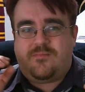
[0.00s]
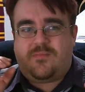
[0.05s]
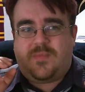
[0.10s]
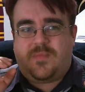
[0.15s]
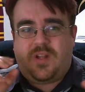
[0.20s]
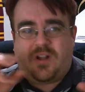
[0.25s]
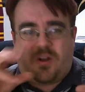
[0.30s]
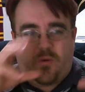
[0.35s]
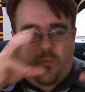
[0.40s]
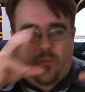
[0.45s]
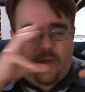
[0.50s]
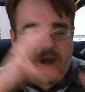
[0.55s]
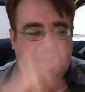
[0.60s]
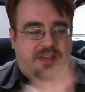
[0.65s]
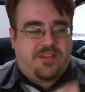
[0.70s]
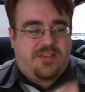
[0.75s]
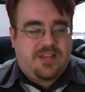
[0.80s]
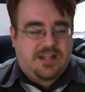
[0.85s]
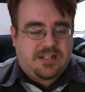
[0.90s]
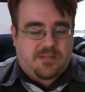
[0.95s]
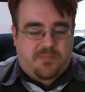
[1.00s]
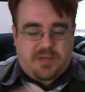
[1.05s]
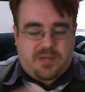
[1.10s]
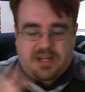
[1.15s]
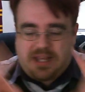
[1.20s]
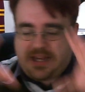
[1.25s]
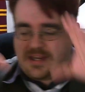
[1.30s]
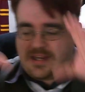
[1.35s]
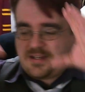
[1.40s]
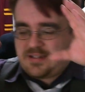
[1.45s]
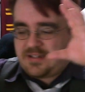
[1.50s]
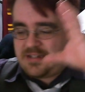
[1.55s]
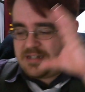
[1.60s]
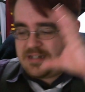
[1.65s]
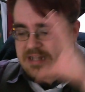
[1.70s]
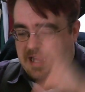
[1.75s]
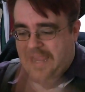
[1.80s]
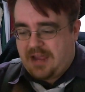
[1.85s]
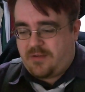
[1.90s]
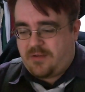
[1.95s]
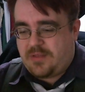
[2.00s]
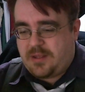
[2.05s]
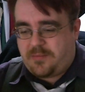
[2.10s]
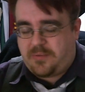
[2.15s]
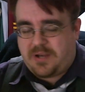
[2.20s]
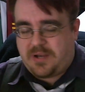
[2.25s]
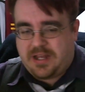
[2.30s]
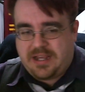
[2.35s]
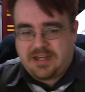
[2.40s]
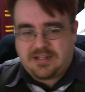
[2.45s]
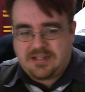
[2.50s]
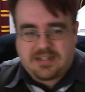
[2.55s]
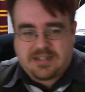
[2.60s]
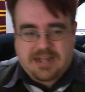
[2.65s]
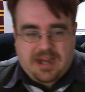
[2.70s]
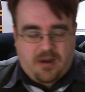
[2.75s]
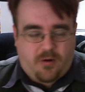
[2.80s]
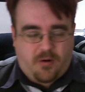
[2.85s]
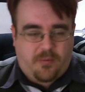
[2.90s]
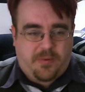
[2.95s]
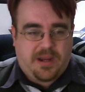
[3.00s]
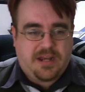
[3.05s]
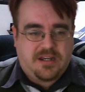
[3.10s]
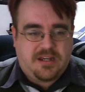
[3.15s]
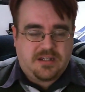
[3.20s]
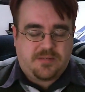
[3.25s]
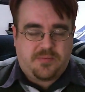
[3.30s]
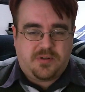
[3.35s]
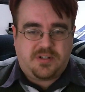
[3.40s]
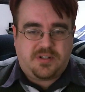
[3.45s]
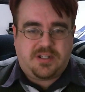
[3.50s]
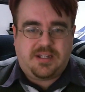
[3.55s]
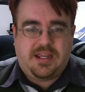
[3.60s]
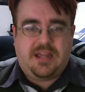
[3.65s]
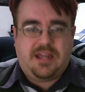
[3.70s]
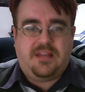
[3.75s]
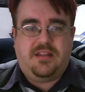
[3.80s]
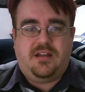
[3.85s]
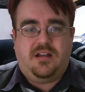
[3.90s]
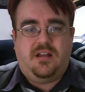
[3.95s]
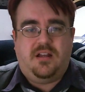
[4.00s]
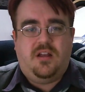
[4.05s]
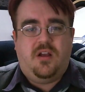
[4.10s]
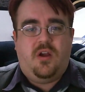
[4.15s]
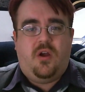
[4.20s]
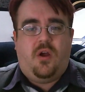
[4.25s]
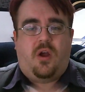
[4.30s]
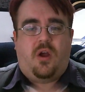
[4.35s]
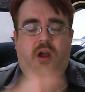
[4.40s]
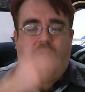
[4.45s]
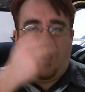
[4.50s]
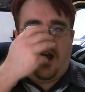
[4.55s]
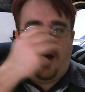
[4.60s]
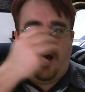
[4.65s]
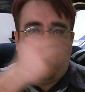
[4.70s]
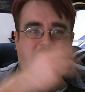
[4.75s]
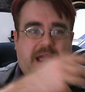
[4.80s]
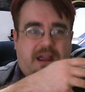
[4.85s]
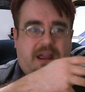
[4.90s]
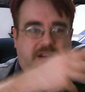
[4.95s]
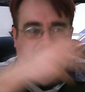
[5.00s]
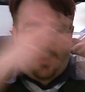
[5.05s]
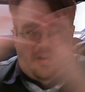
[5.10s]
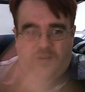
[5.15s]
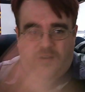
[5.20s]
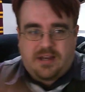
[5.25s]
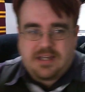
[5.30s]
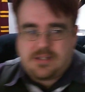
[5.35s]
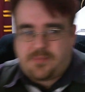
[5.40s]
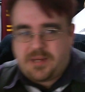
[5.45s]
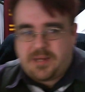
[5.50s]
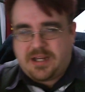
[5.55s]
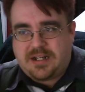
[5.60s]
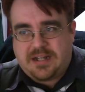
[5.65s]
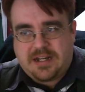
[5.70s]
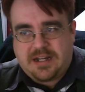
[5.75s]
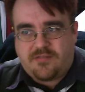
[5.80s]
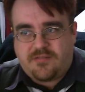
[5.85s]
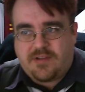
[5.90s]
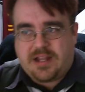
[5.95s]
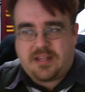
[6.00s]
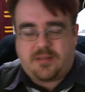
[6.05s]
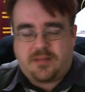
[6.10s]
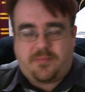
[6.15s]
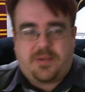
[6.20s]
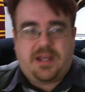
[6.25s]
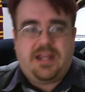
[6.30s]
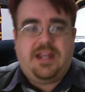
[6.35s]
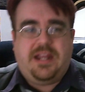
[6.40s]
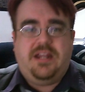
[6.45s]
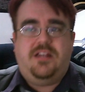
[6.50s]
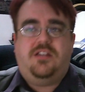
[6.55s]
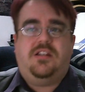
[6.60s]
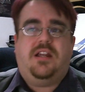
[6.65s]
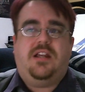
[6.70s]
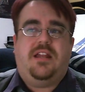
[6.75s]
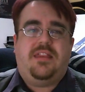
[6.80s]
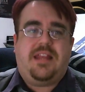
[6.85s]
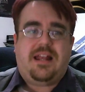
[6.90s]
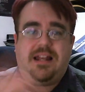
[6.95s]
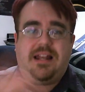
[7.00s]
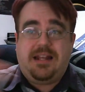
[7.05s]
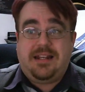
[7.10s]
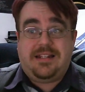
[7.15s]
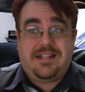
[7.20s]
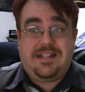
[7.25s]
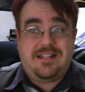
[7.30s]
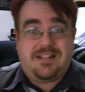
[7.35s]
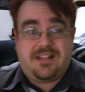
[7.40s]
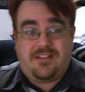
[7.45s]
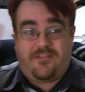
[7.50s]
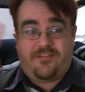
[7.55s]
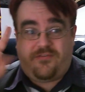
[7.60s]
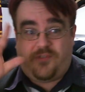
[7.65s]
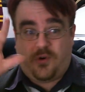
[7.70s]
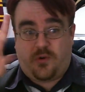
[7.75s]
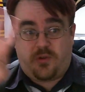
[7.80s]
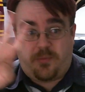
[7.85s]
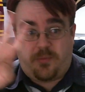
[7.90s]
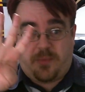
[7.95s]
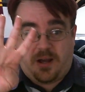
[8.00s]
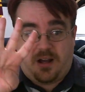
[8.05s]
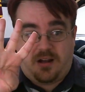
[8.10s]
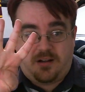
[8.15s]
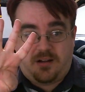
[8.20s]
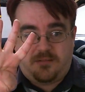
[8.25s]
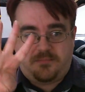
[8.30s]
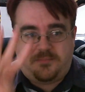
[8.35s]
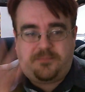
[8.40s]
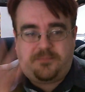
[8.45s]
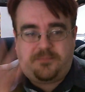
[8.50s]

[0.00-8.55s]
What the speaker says: Look at where things are placed, how they're placed, how a page is put together, how your eye is being led around the page. And that leads into the fourth part,